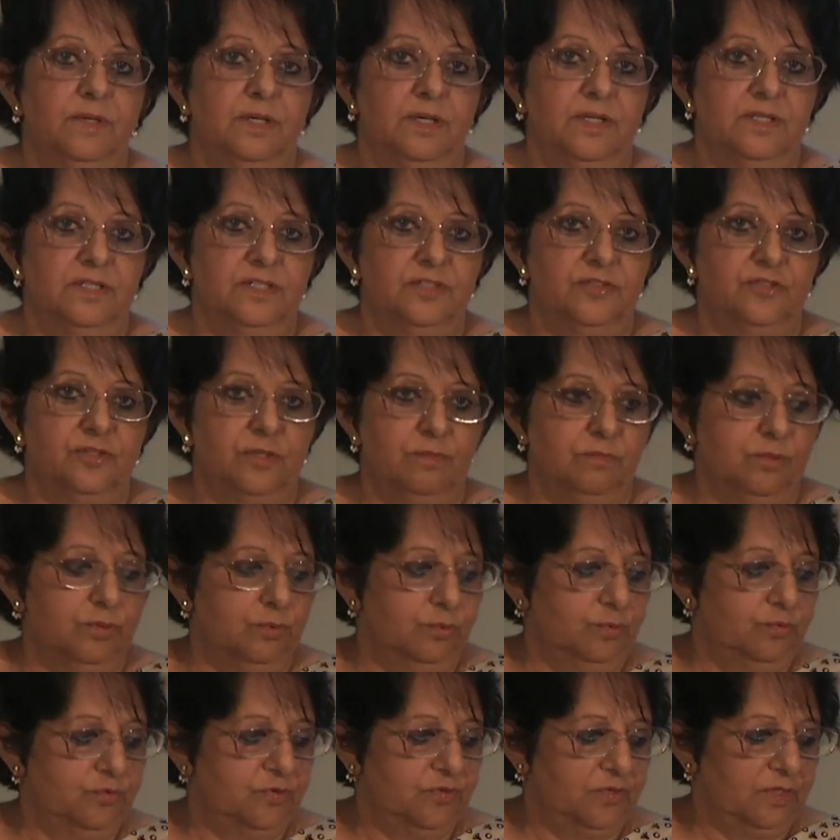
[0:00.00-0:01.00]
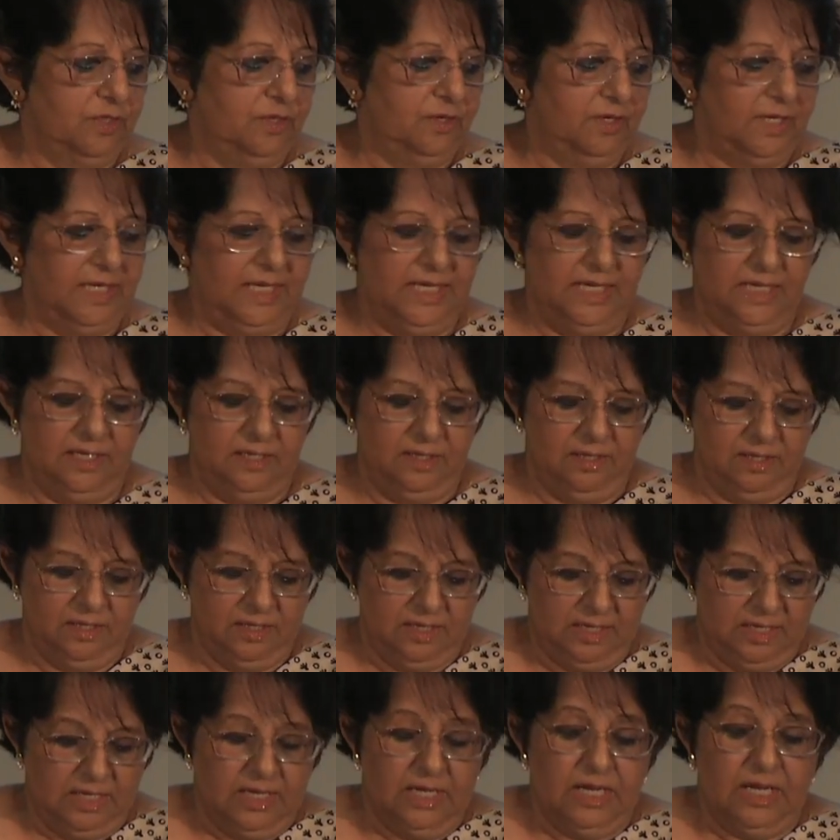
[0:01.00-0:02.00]
uh, distributes grain
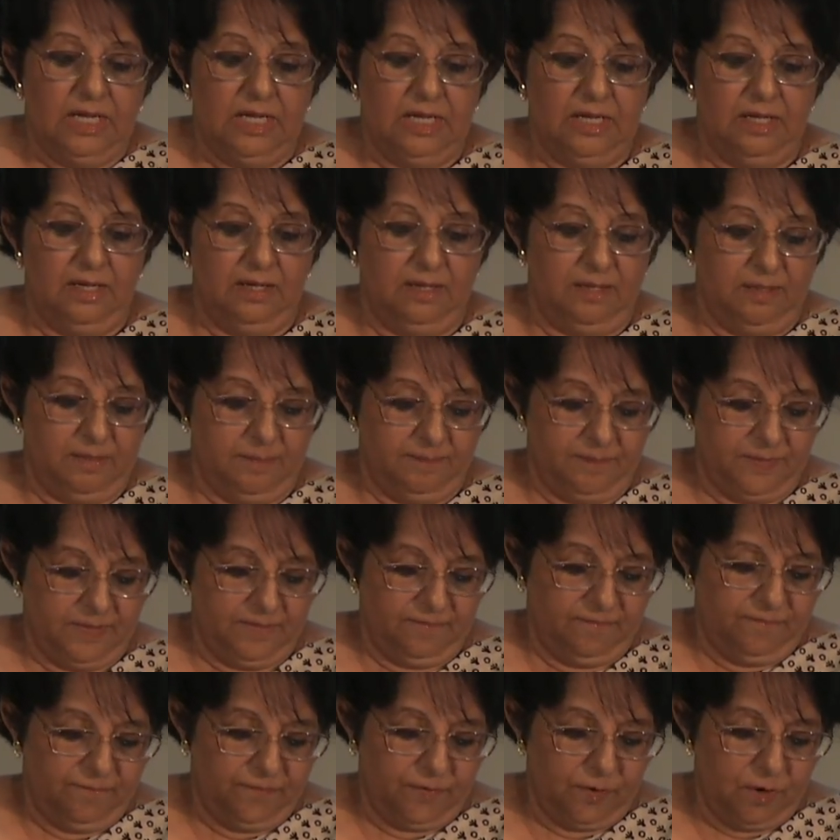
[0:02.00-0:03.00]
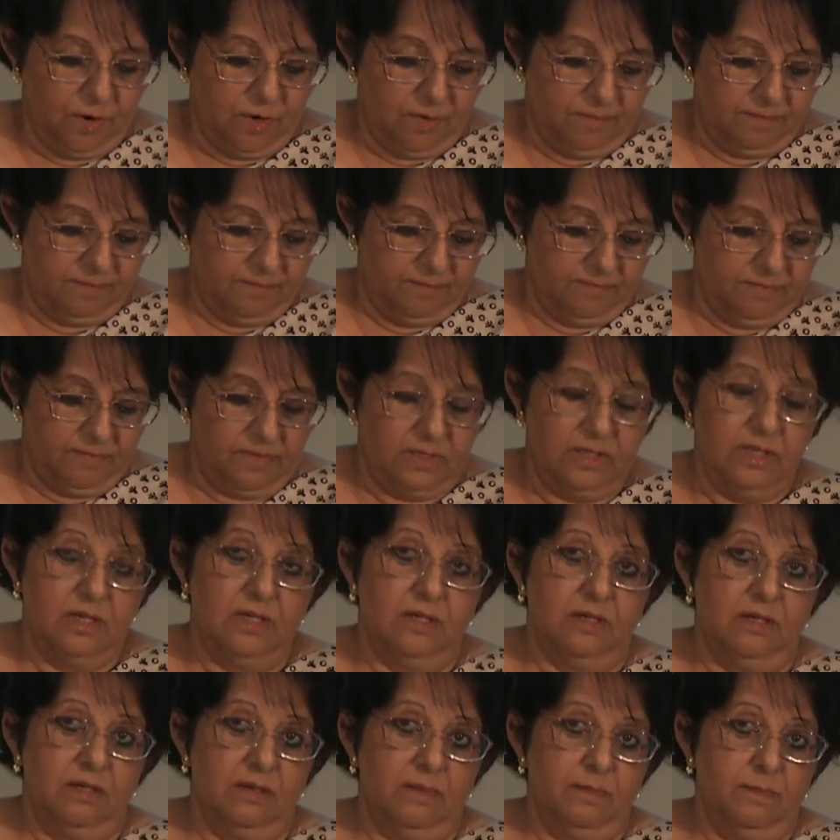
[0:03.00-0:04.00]
um, from,
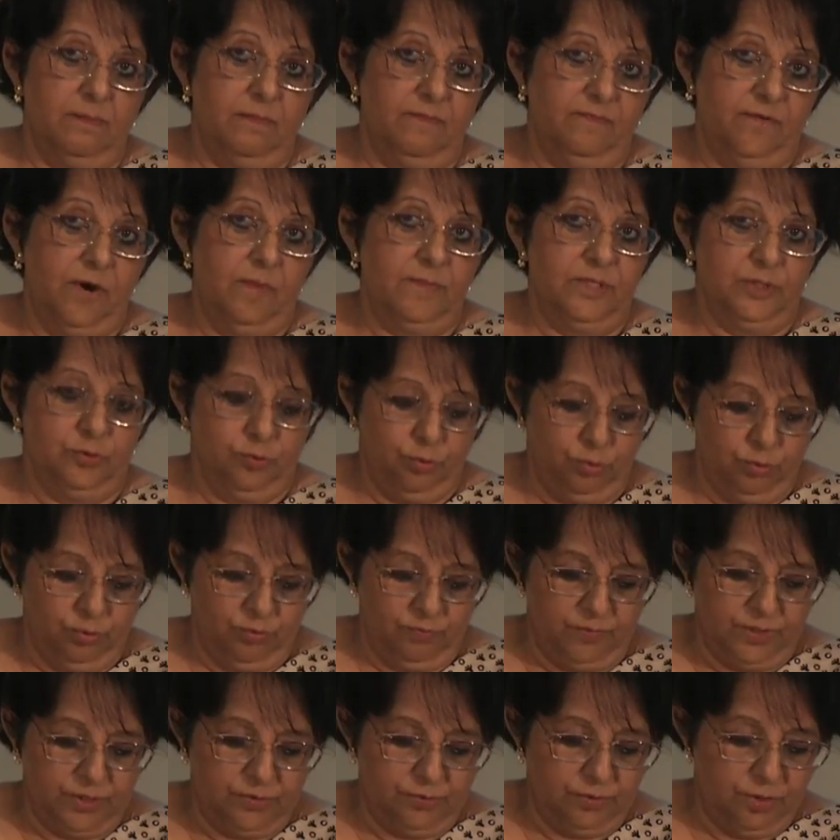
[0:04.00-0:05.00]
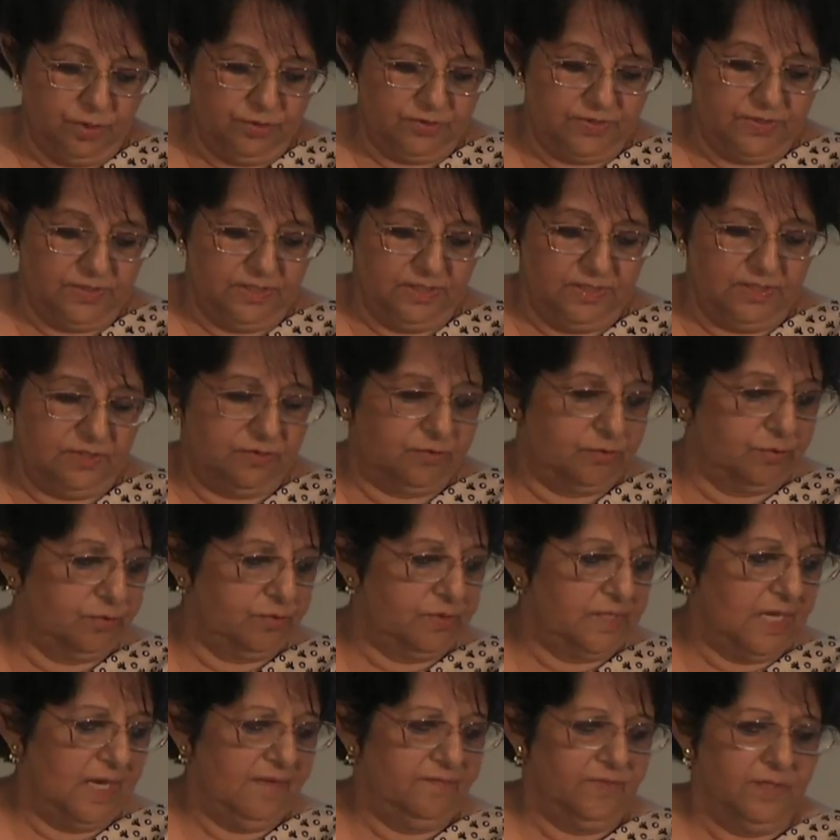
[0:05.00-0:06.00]
um, from his own resources to
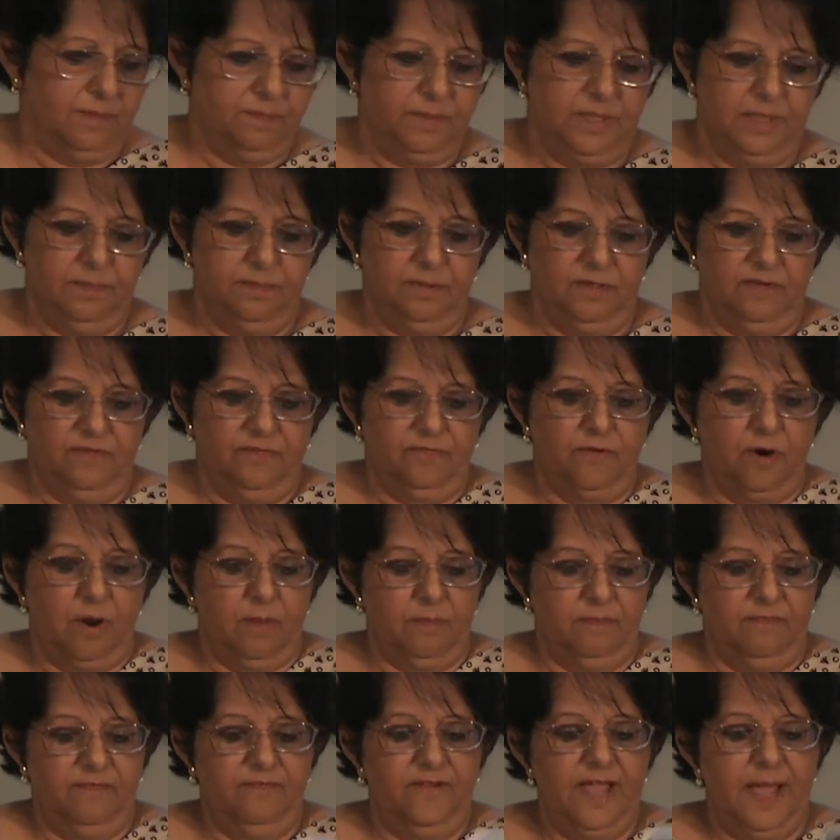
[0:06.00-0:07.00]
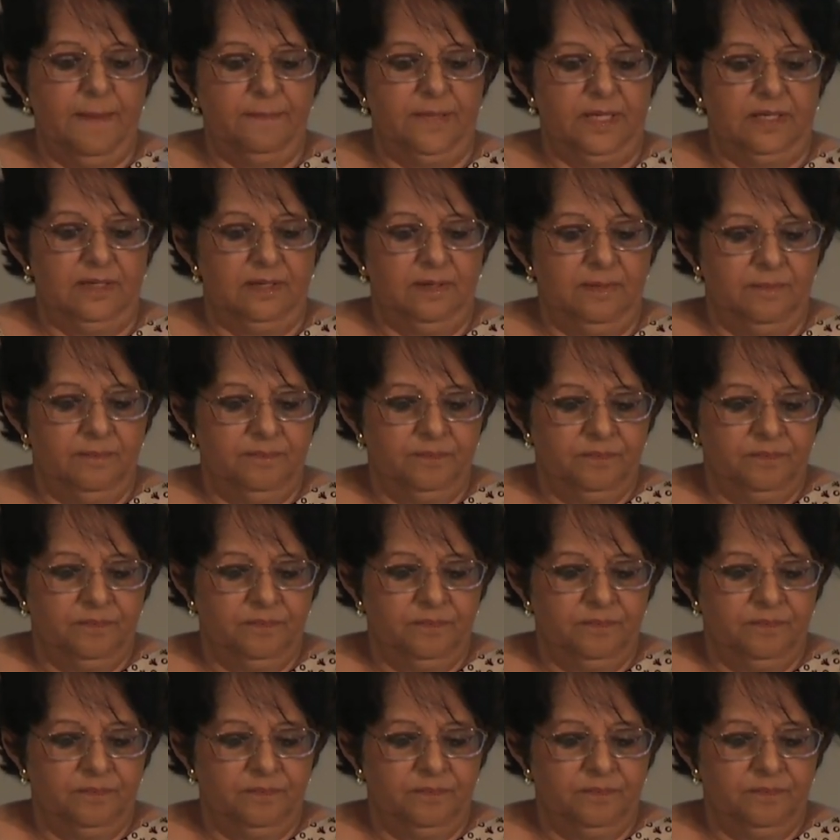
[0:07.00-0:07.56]
save the people from famine.